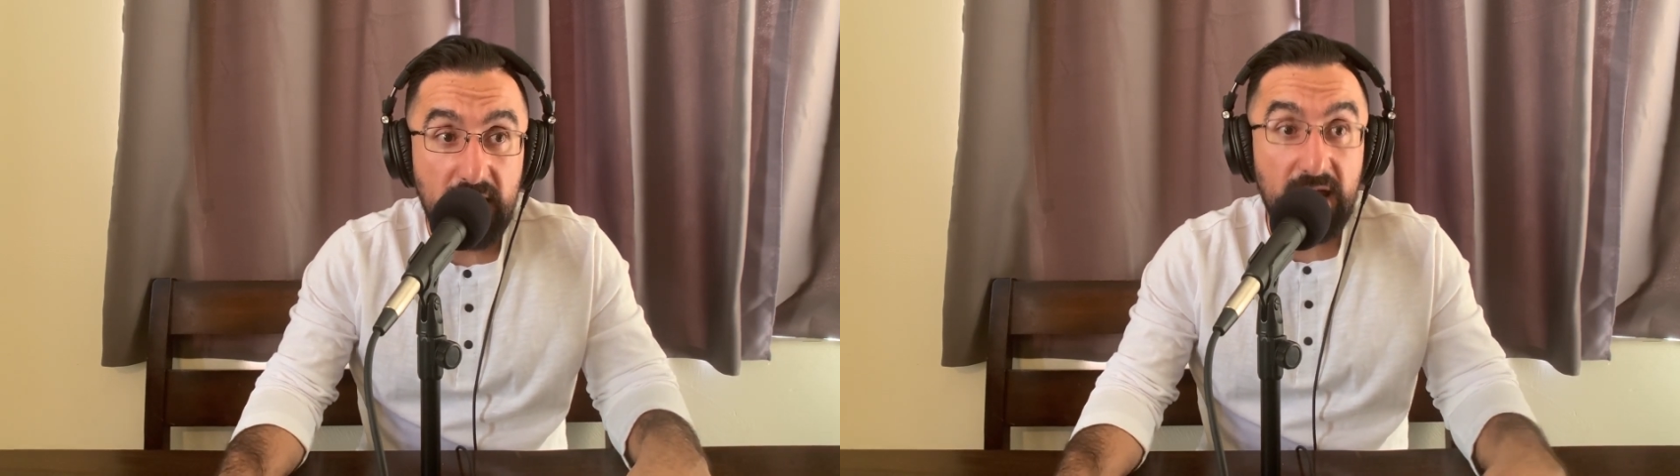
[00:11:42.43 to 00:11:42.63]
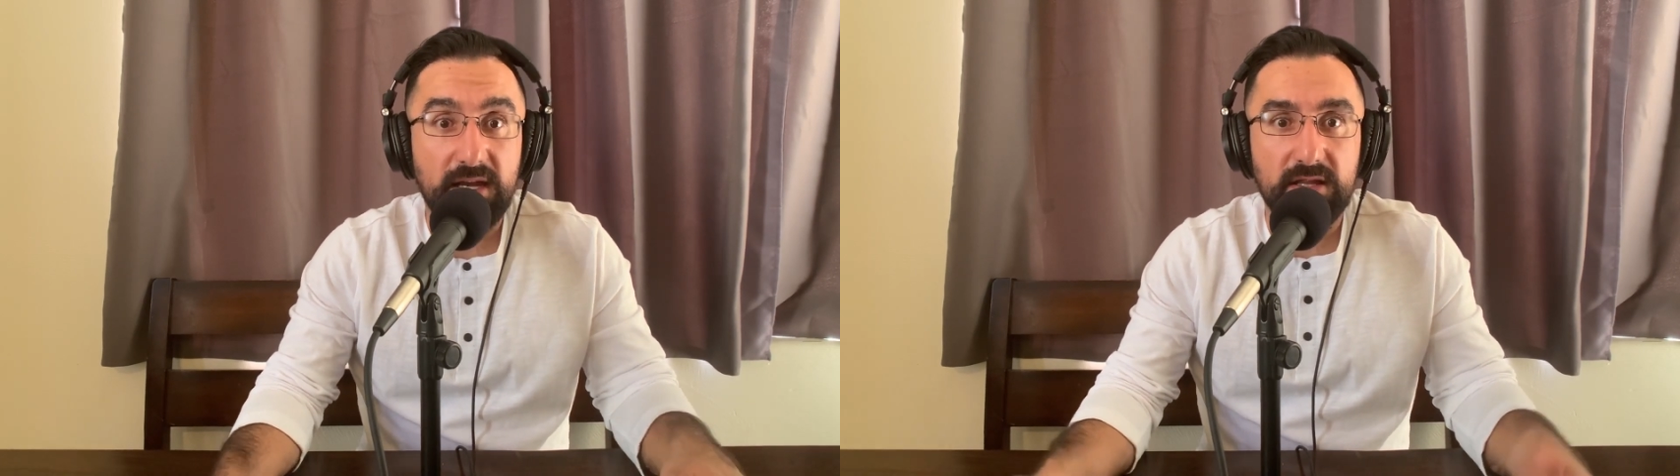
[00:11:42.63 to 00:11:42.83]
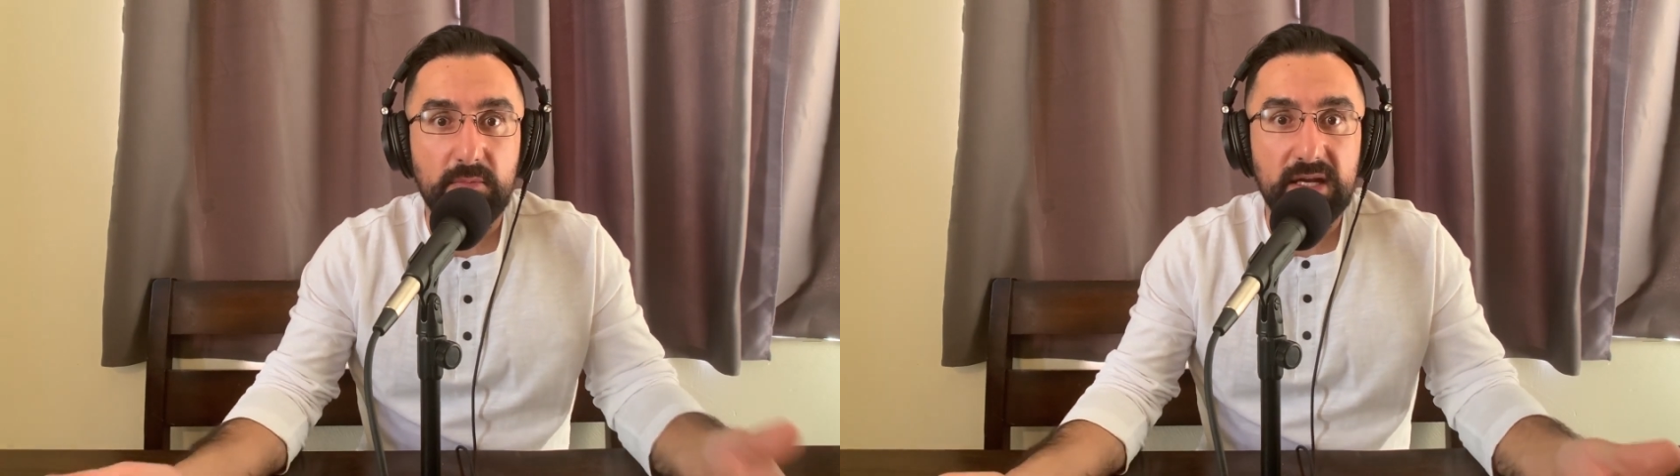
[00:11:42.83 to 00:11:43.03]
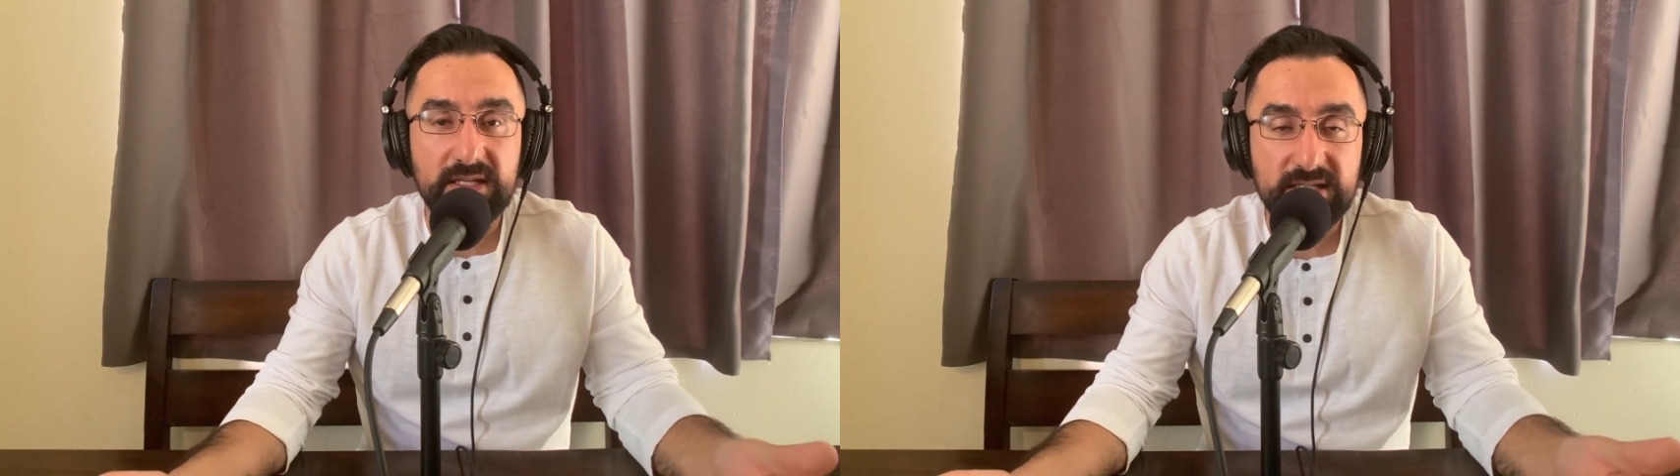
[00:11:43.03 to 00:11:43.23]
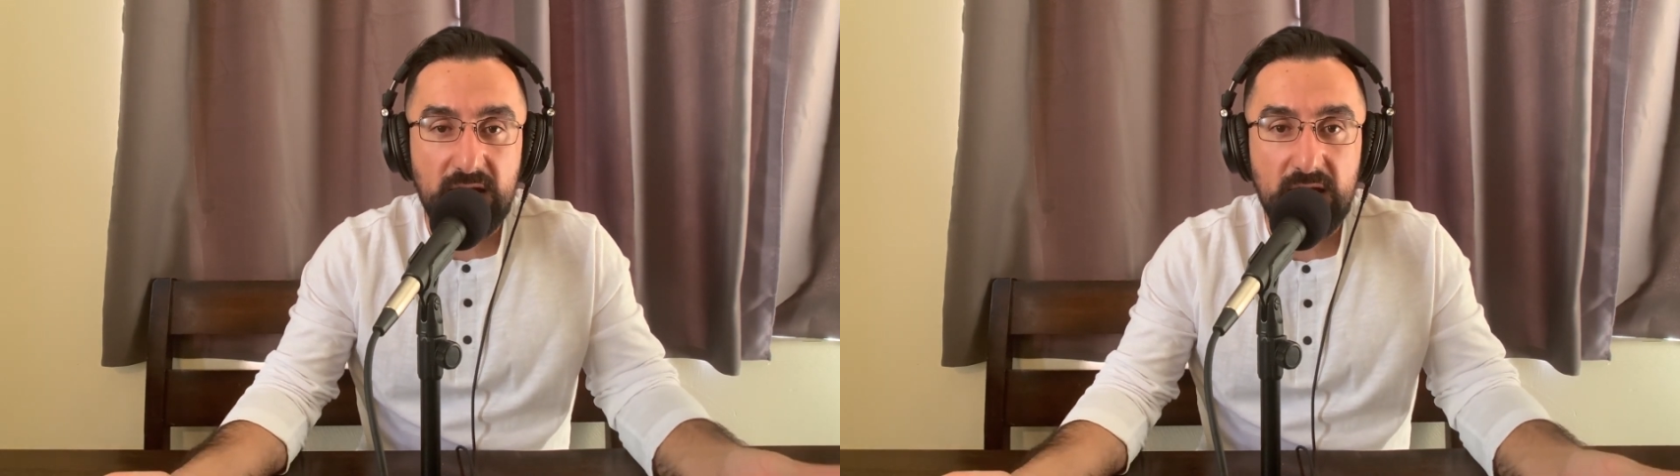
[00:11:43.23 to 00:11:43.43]
And in the
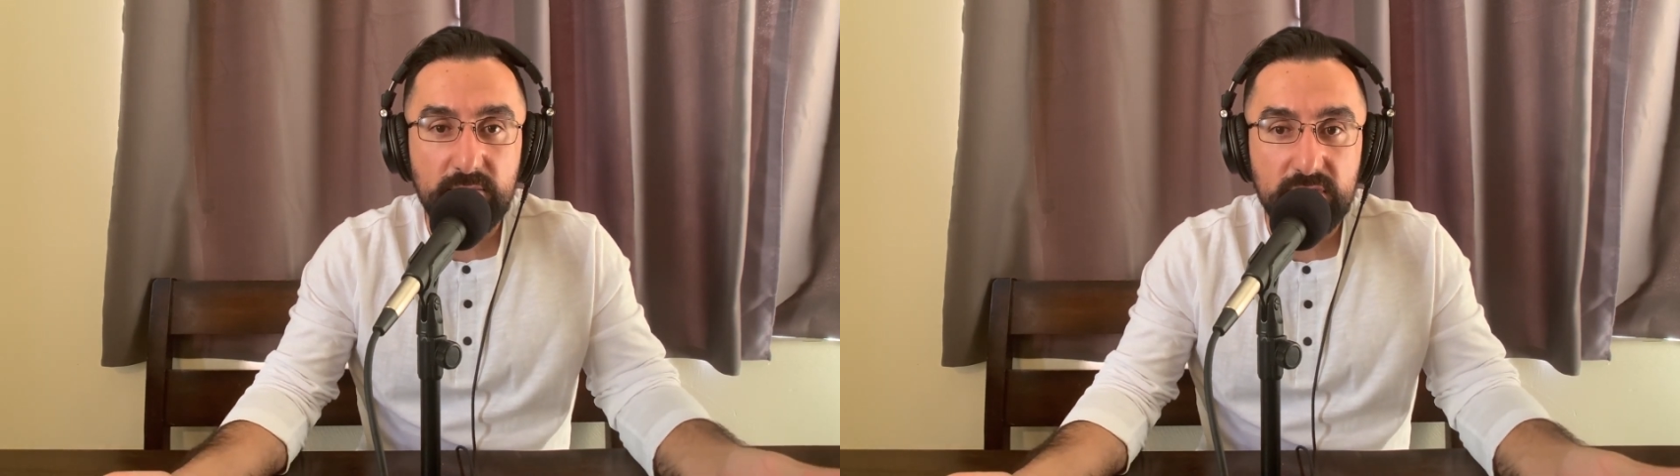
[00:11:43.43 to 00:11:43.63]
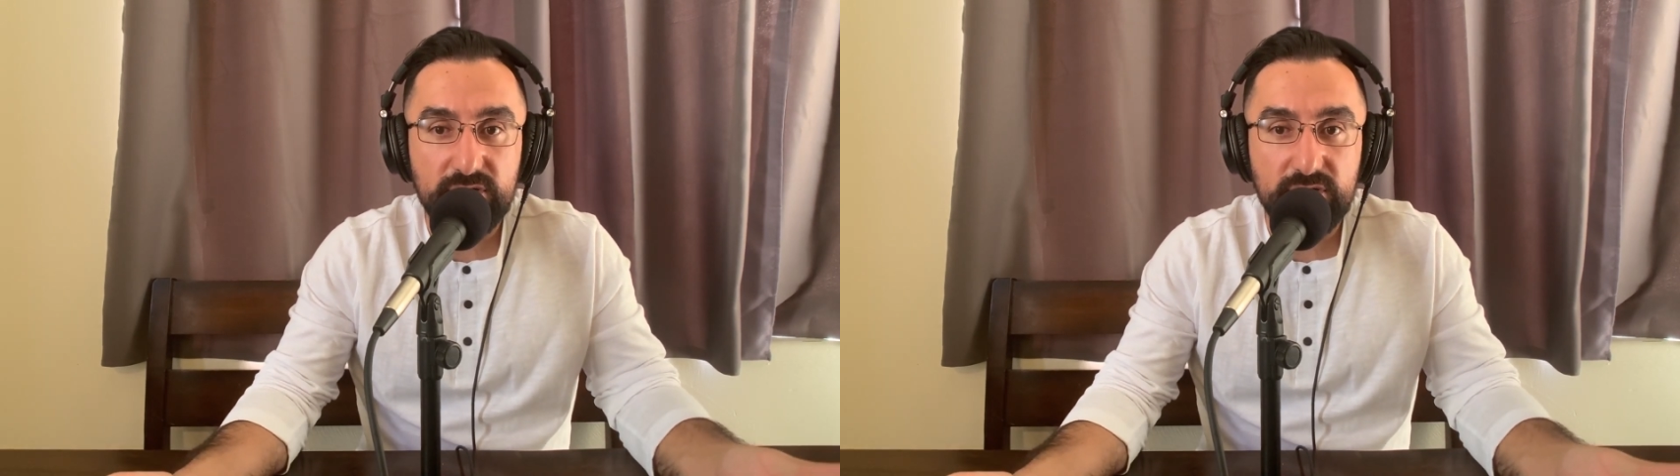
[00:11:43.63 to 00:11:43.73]
meantime,